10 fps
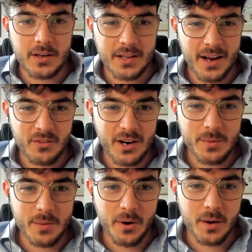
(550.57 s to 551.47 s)
can that really
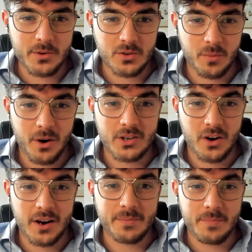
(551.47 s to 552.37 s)
be apartments, or am I
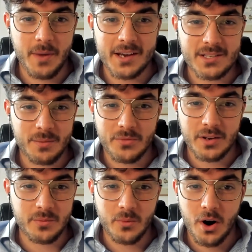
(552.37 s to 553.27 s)
trying to make
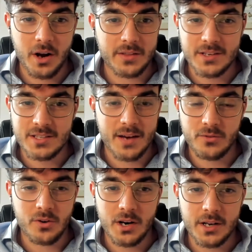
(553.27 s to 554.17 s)
something work that's
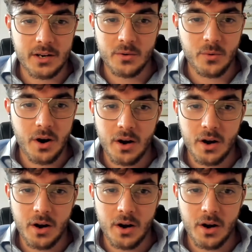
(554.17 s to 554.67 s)
never really going to work?